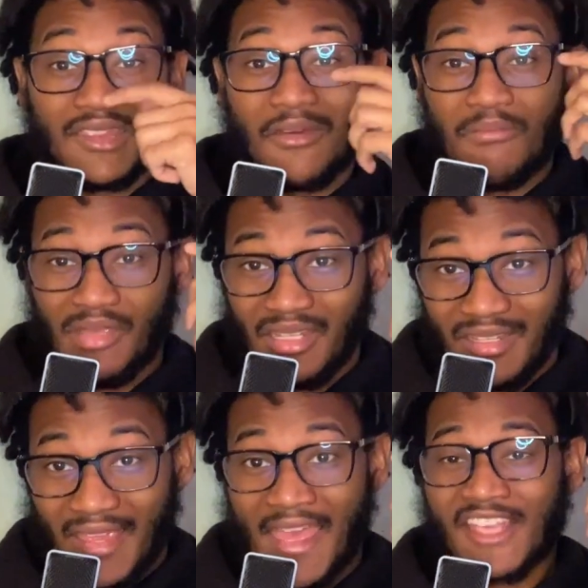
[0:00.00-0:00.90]
The
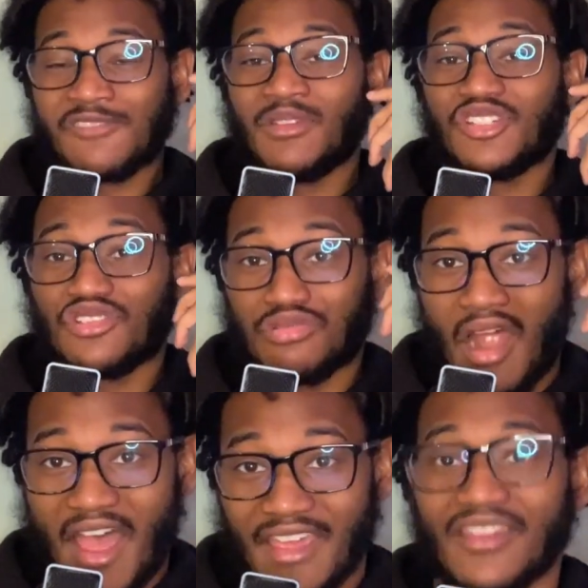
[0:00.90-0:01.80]
media has been
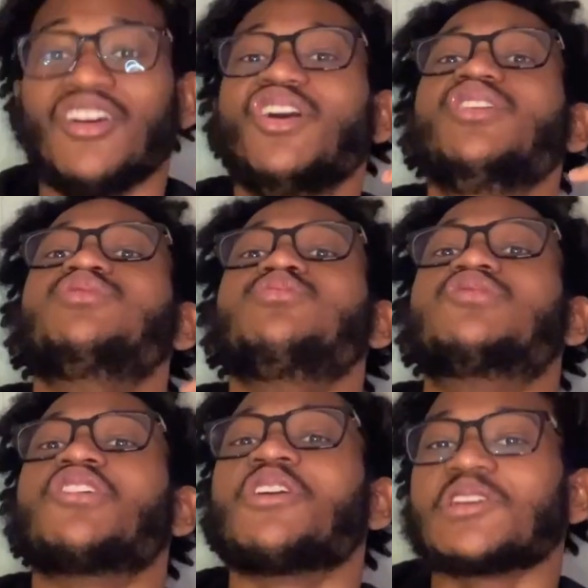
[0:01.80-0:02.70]
trying to
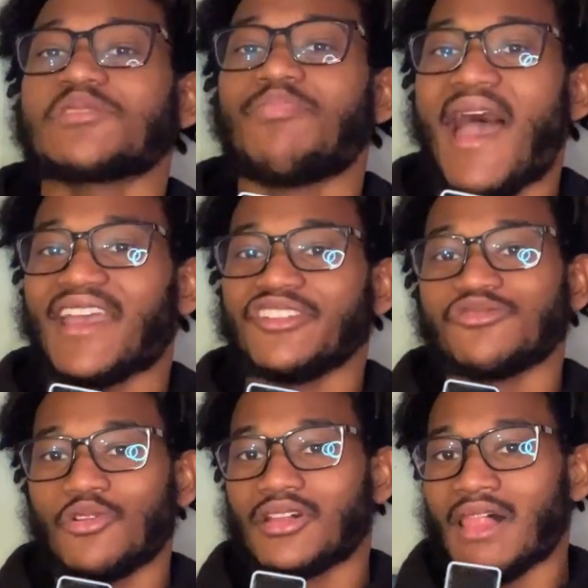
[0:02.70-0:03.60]
turn us back
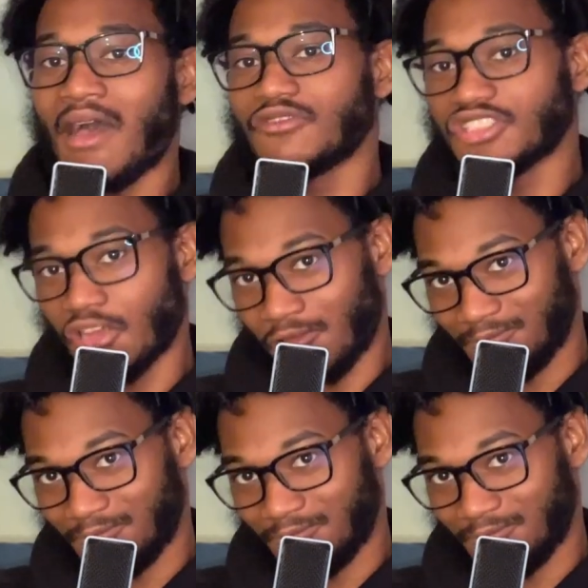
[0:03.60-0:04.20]
into a clown show.